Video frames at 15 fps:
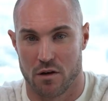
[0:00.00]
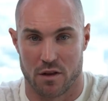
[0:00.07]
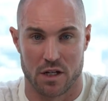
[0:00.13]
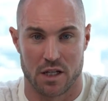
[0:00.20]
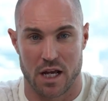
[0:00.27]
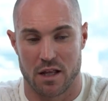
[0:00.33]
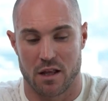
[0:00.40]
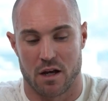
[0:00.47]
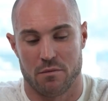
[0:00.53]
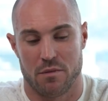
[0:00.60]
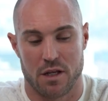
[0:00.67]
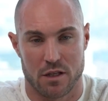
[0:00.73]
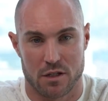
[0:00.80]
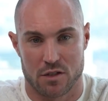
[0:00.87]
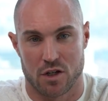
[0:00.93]
the day that I
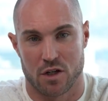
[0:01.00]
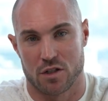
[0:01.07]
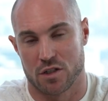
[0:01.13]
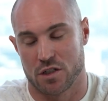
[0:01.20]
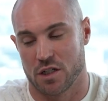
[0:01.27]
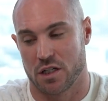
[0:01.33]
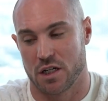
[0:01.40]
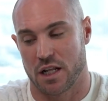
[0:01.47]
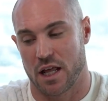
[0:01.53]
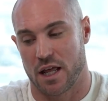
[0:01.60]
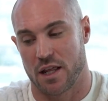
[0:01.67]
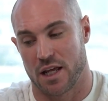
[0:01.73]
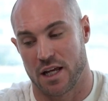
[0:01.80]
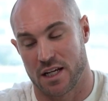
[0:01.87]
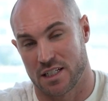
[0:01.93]
meet the surgeon to the
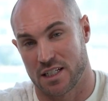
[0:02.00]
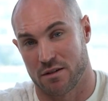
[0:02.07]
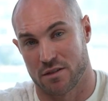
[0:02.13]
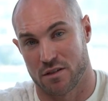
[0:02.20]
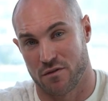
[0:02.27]
day that he accepts